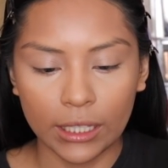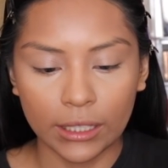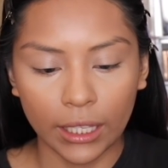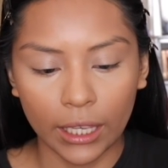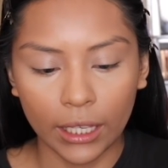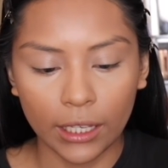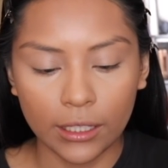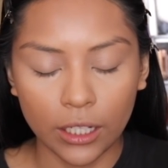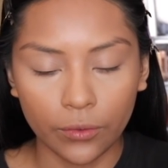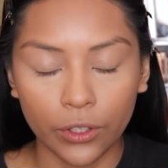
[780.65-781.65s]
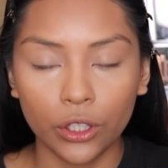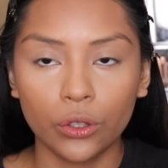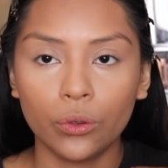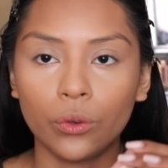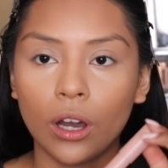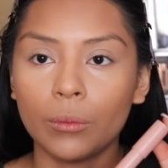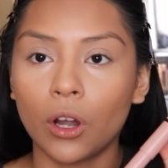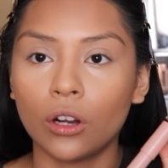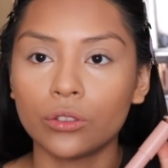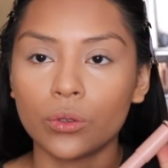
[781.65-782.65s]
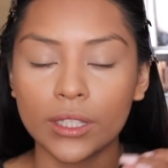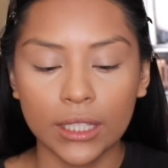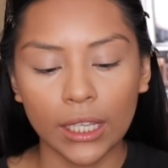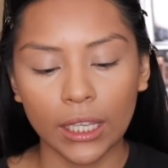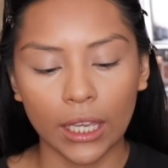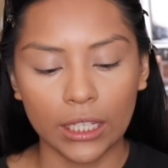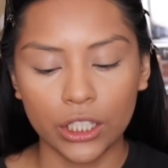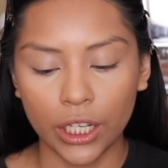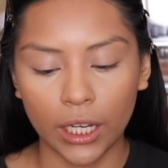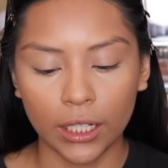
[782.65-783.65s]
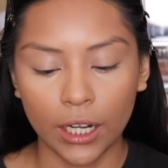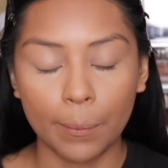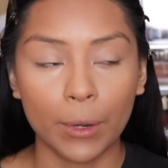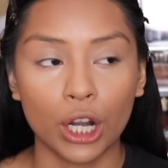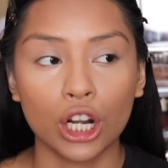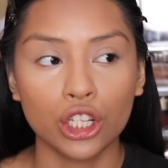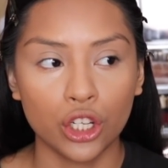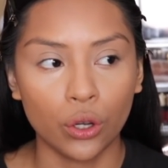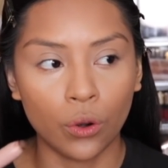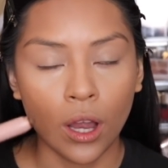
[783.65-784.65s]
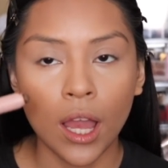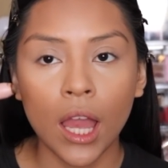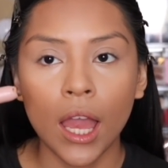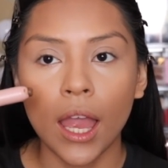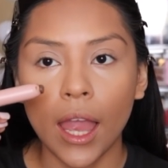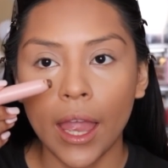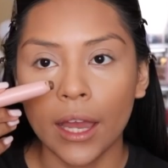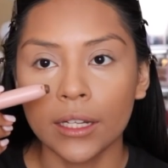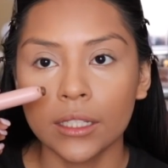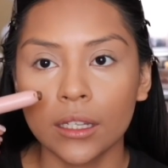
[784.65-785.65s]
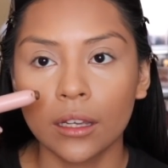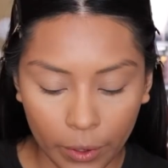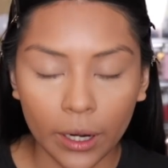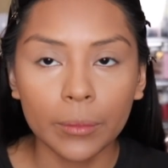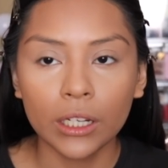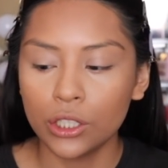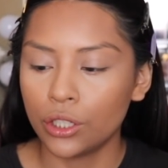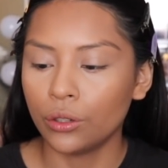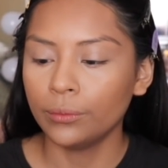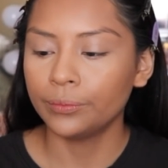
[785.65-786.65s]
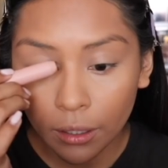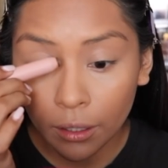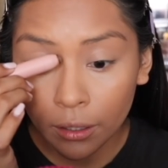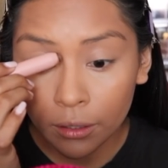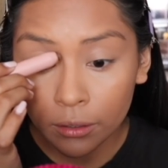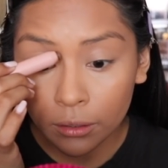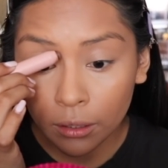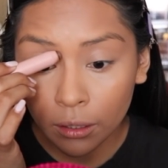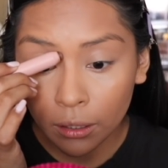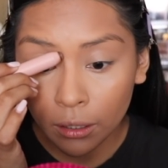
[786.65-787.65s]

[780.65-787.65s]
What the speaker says: this KKW contour stick in the shade number 2. And what I'm gonna do is